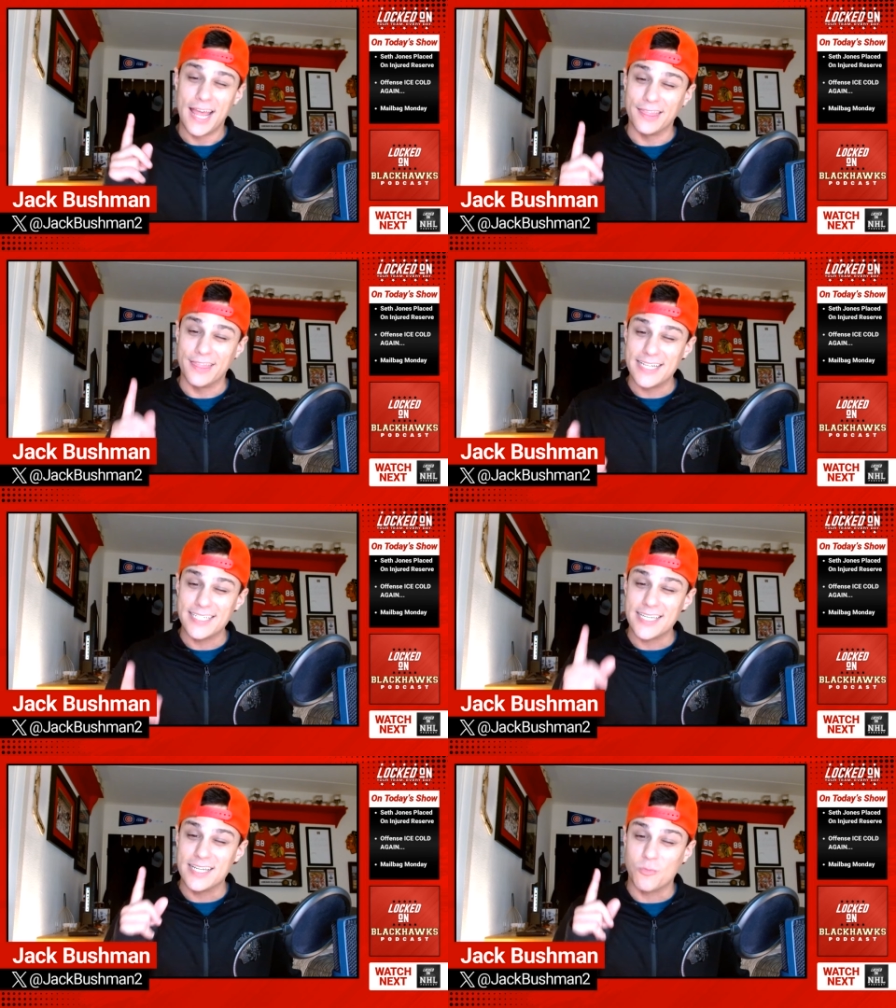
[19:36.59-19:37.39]
And
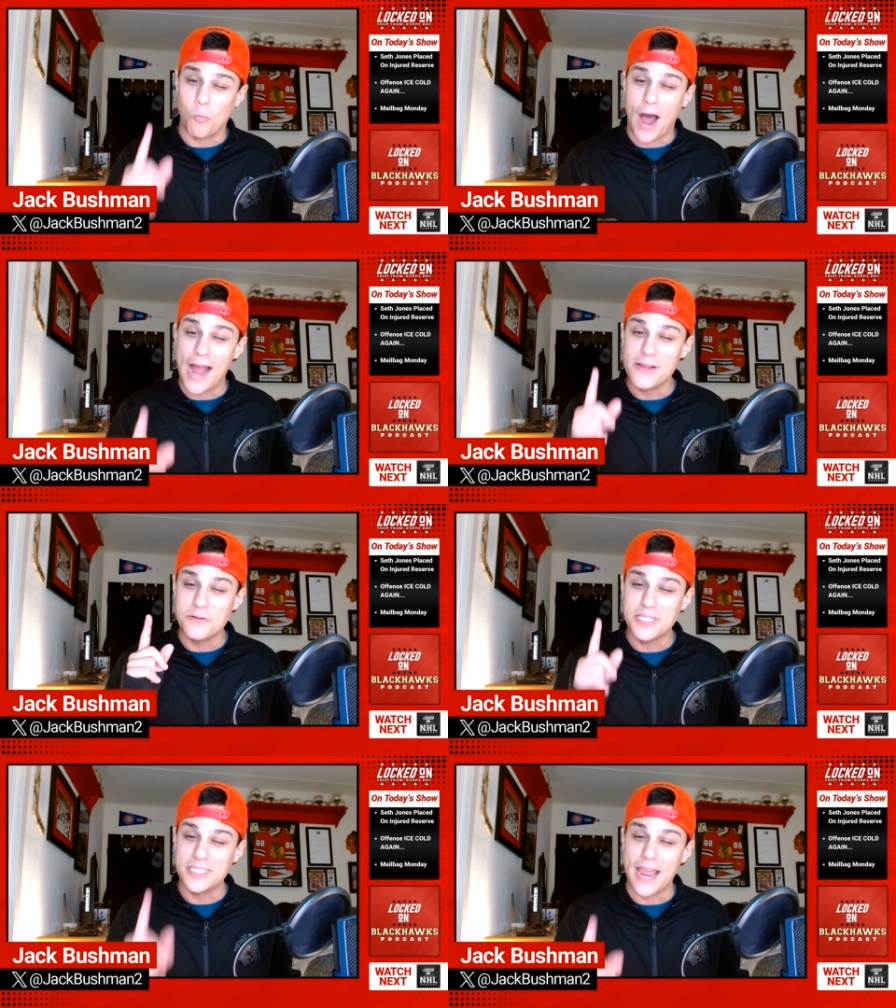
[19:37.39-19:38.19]
this is why
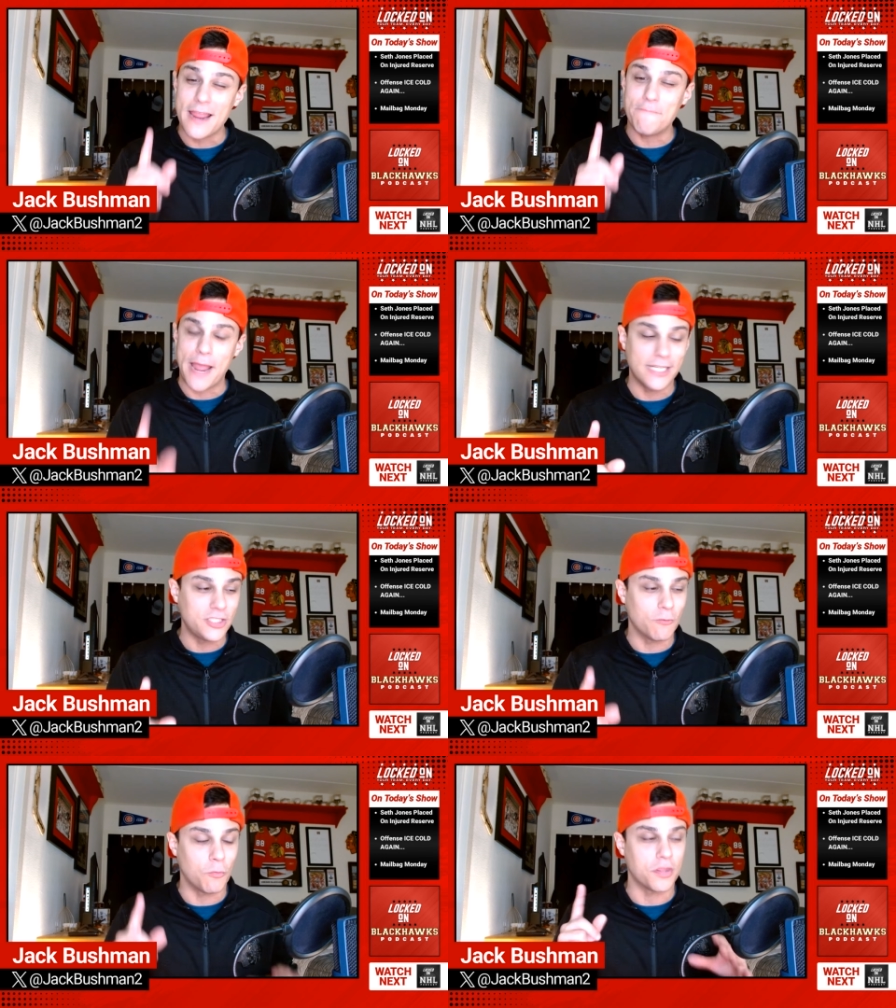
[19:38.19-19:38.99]
you stay
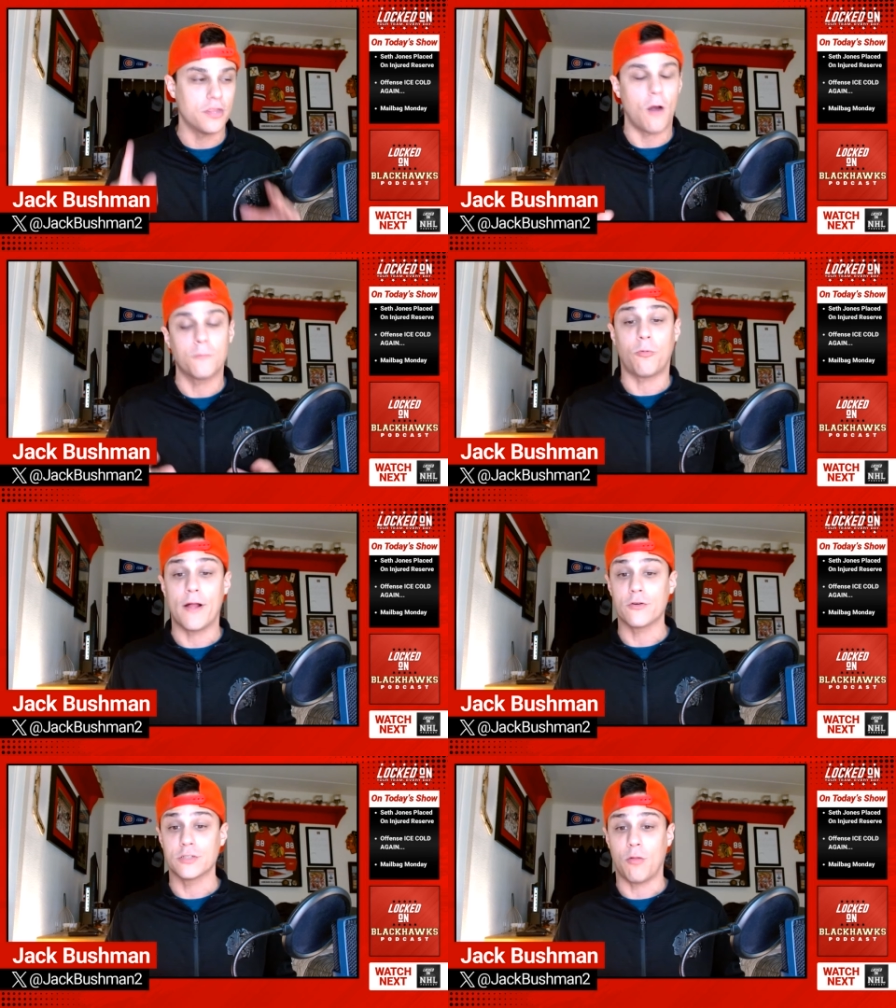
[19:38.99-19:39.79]
patient with young
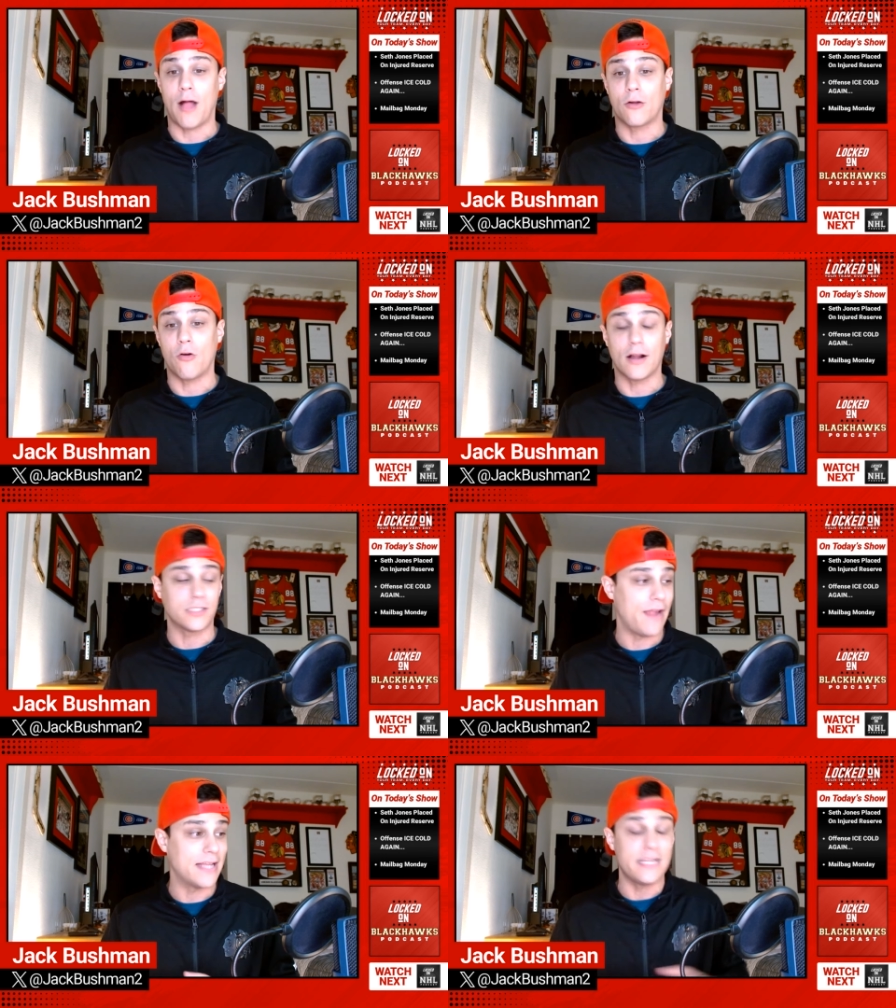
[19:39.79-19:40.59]
players,
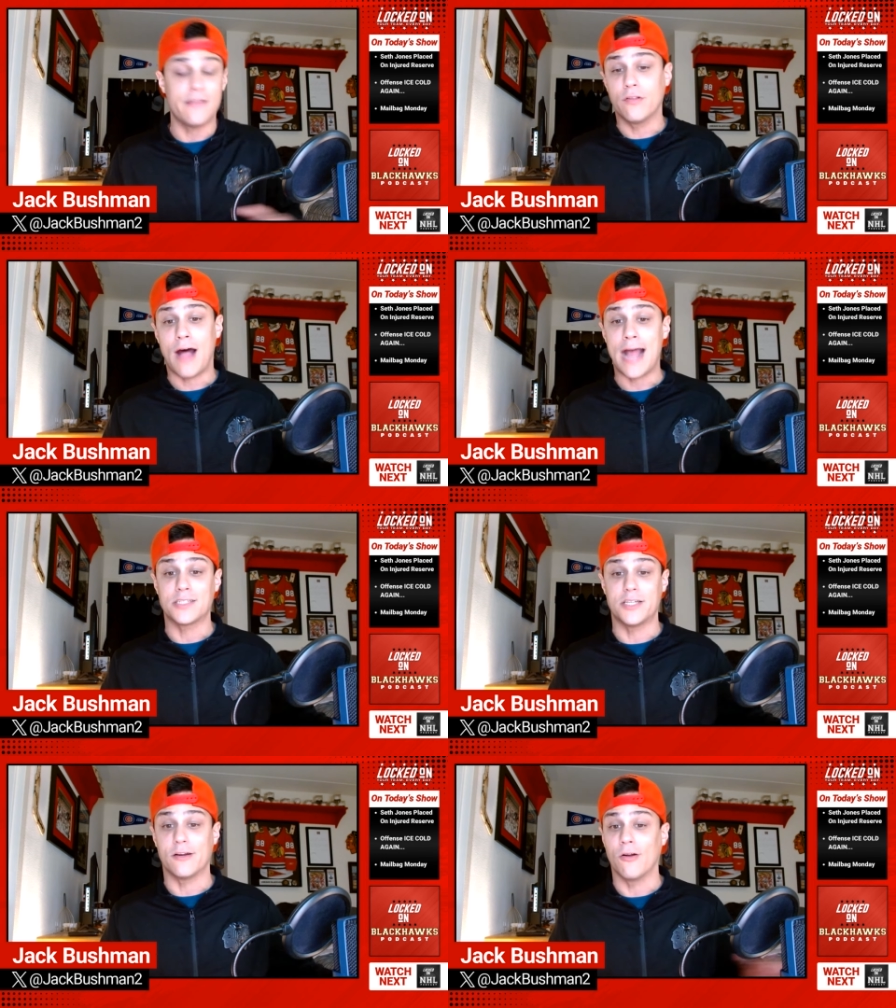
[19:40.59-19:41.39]
Blackhawks fans. Even
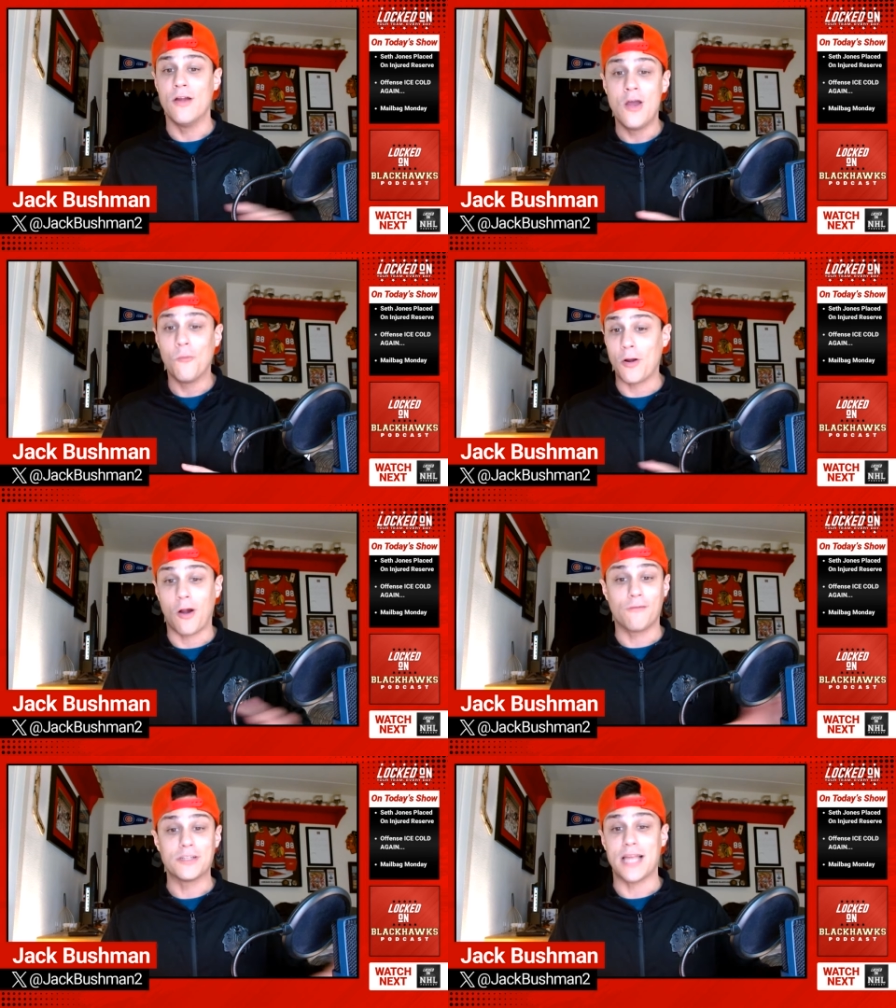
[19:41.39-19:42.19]
last year, when
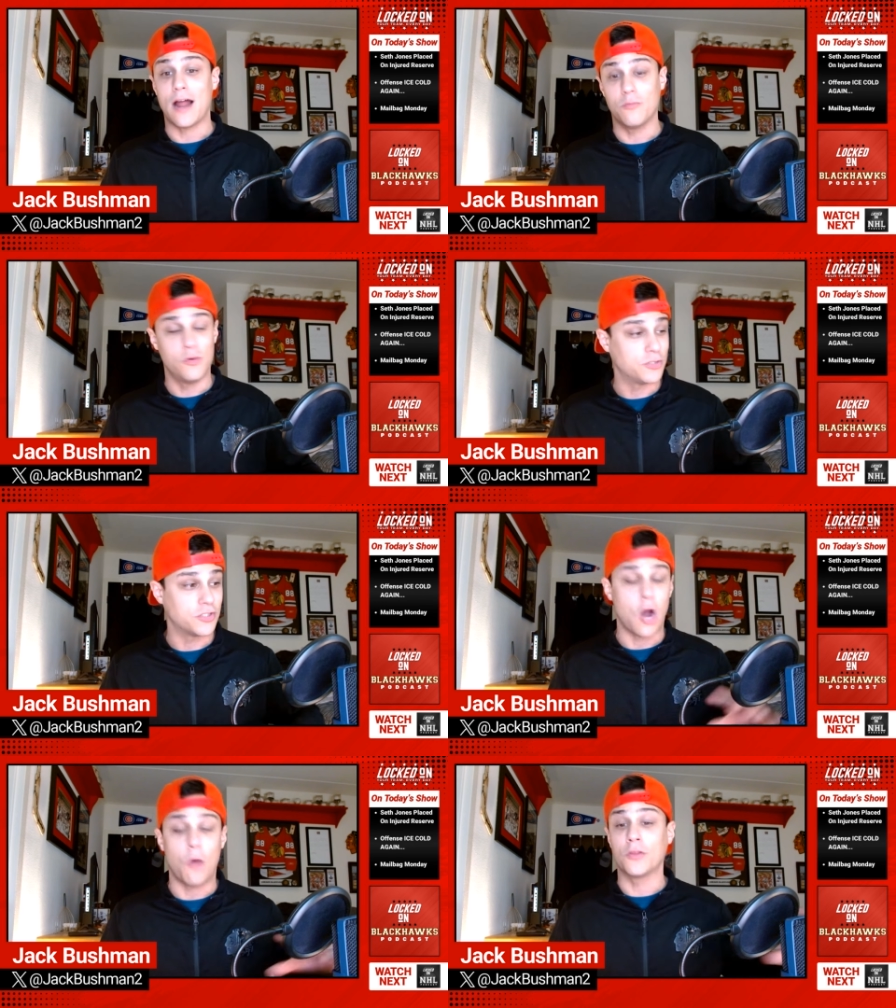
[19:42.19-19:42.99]
Arvid Soderblom
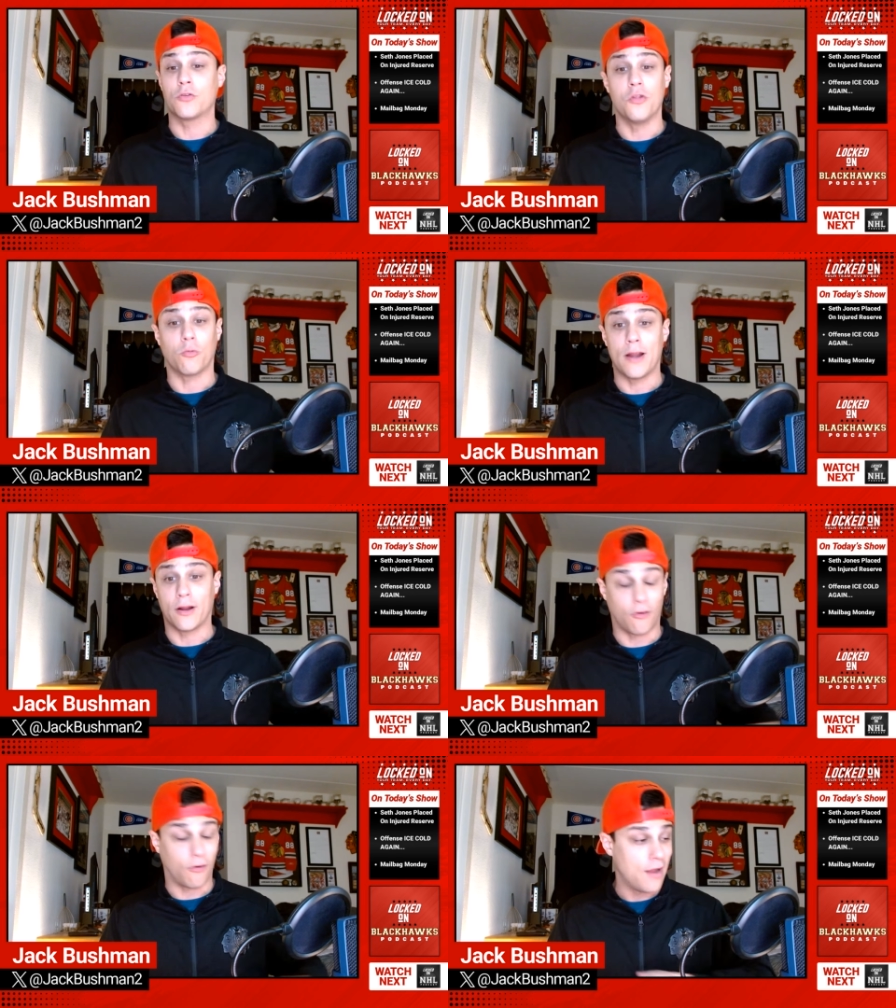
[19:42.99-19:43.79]
was going through the
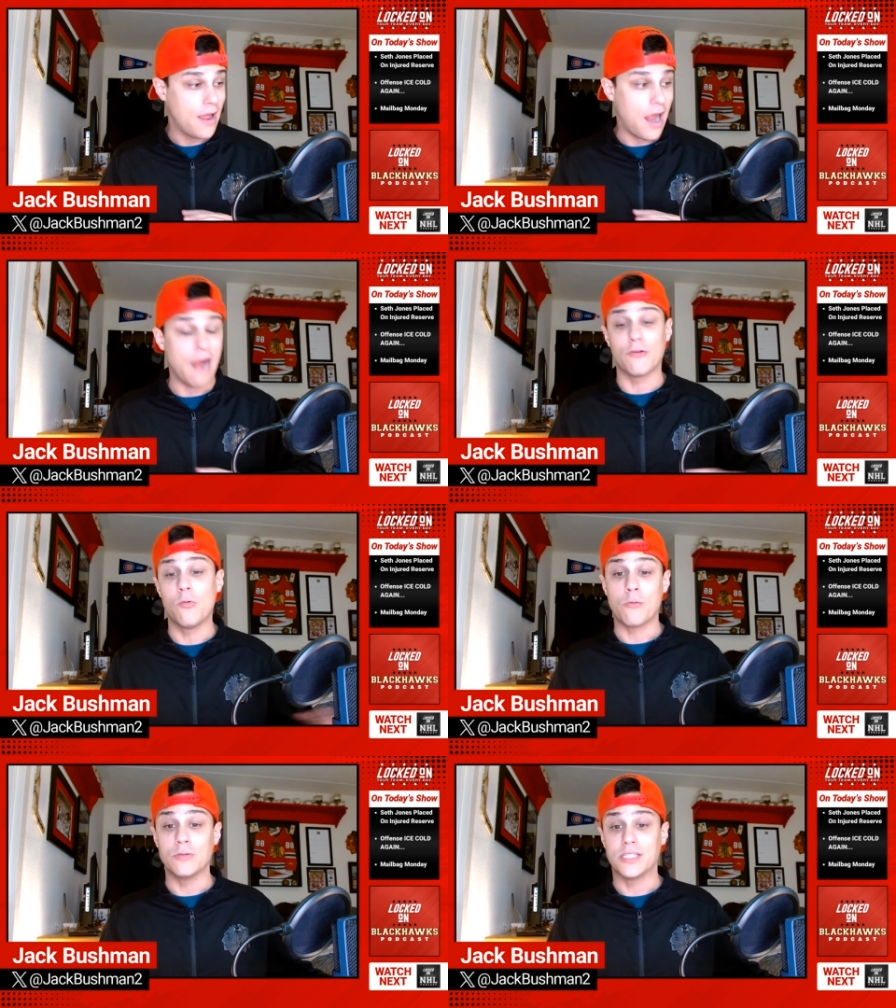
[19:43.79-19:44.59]
ringer,
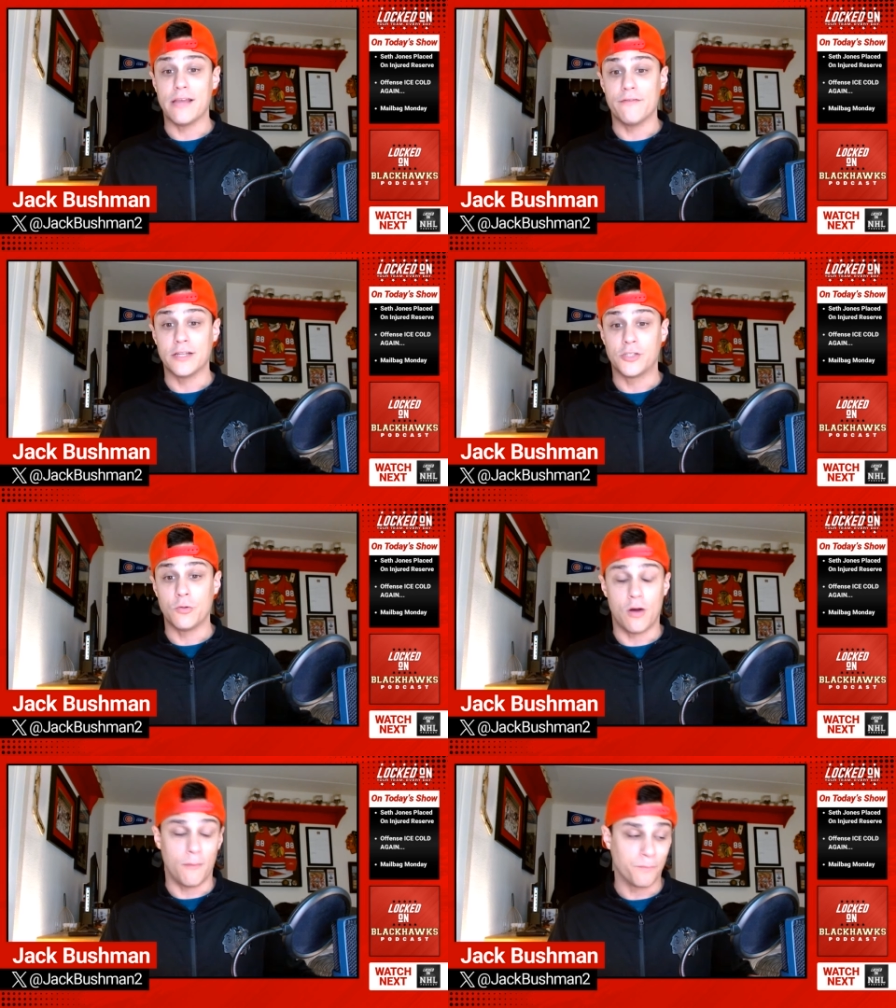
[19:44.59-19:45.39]
everyone was giving it
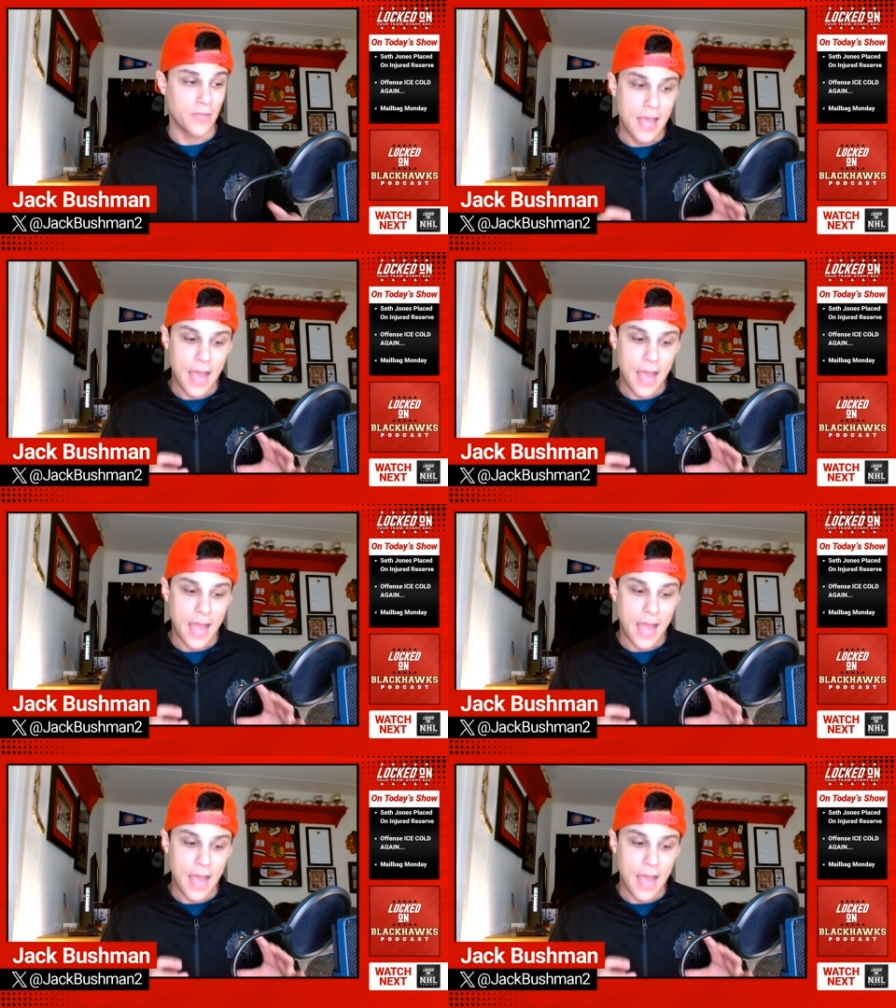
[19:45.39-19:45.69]
to him.